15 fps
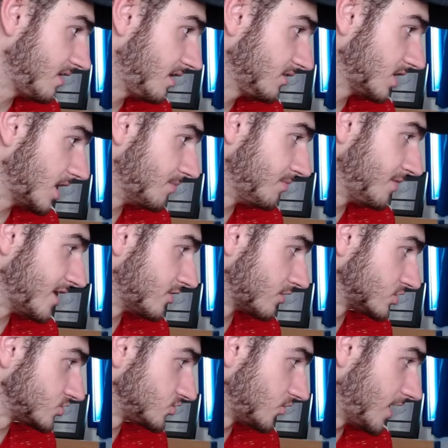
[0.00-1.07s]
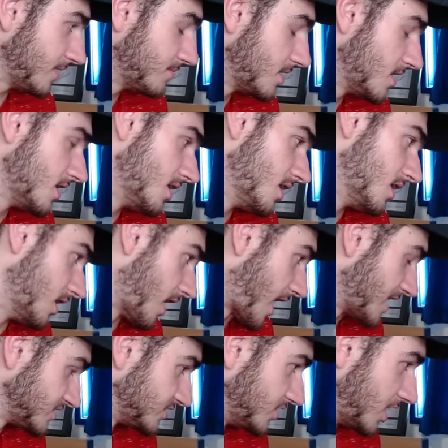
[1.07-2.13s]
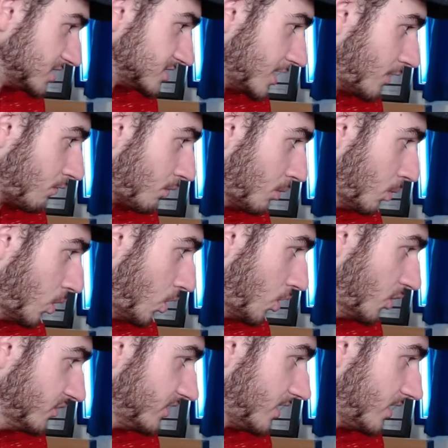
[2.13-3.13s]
come the end of the stream. As a nice little reward,